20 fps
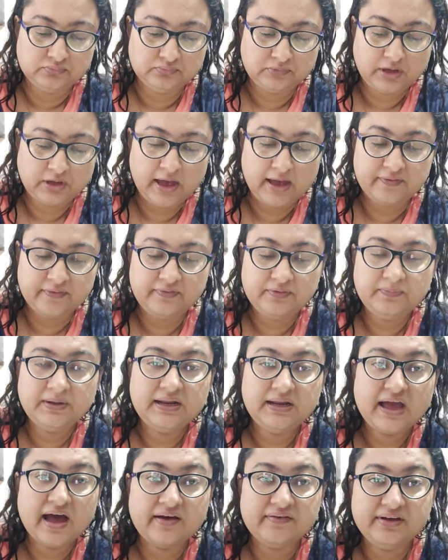I haven't
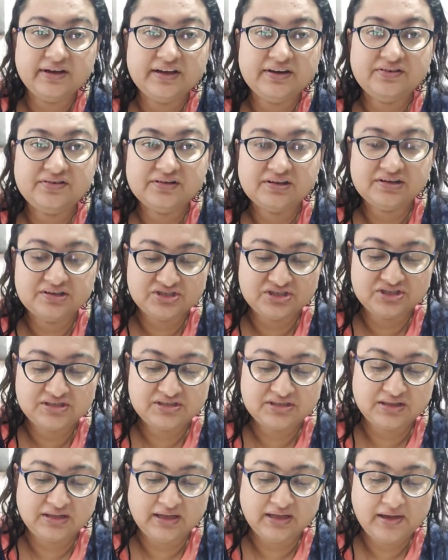been having it
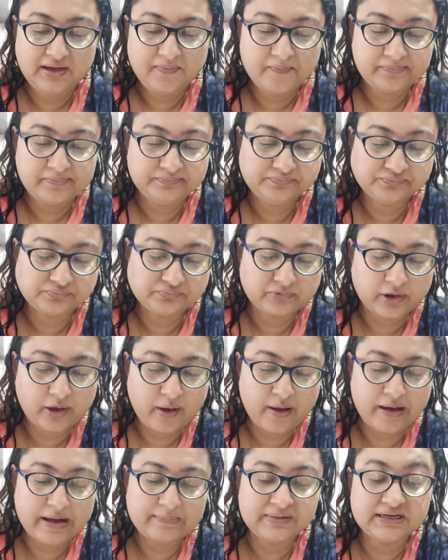religiously,
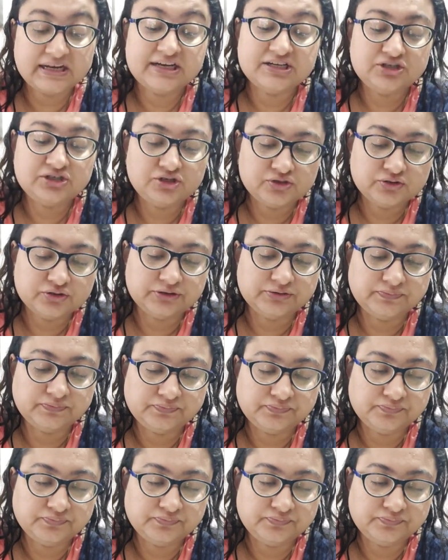but I should.